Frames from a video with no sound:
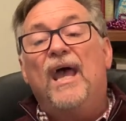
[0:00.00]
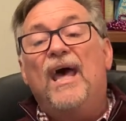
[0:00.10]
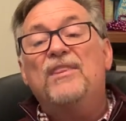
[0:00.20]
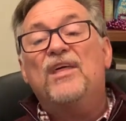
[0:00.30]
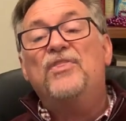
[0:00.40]

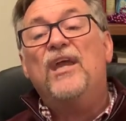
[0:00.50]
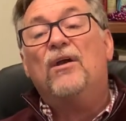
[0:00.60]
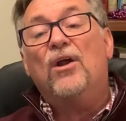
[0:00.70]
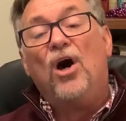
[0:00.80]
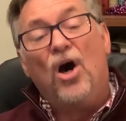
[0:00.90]
and that they
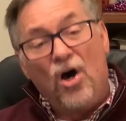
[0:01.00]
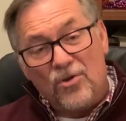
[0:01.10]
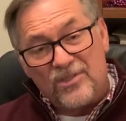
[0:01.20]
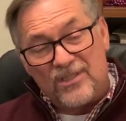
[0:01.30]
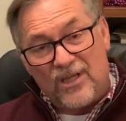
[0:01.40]
are
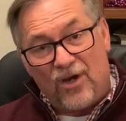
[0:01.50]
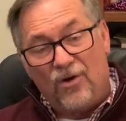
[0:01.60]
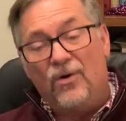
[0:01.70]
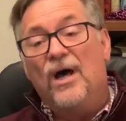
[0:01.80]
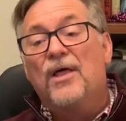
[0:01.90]

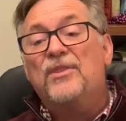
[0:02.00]
also